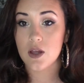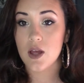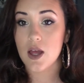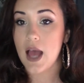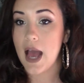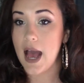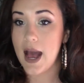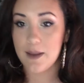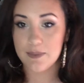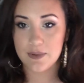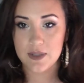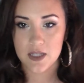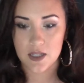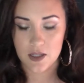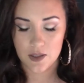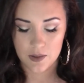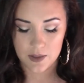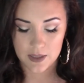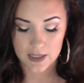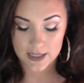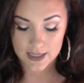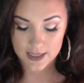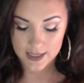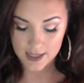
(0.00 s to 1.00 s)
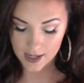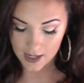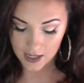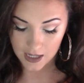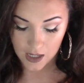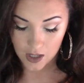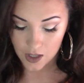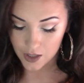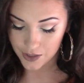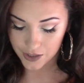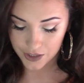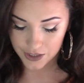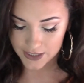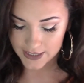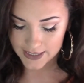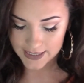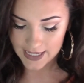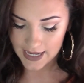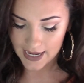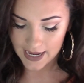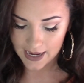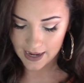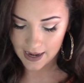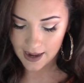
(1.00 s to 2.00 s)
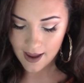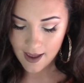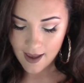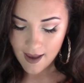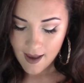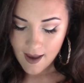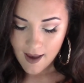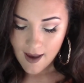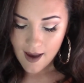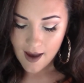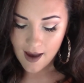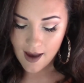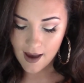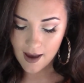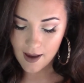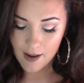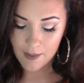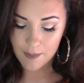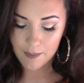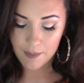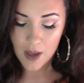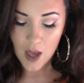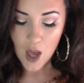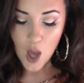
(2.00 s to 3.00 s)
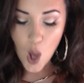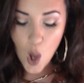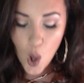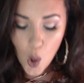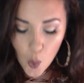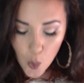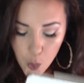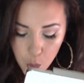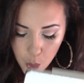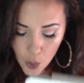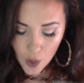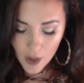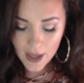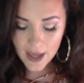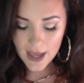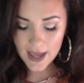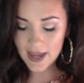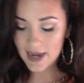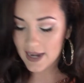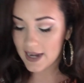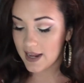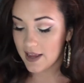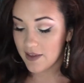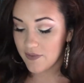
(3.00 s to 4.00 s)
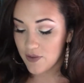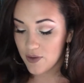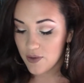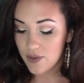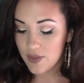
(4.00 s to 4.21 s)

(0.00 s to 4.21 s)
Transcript: absolutely stunning on your skin. And if you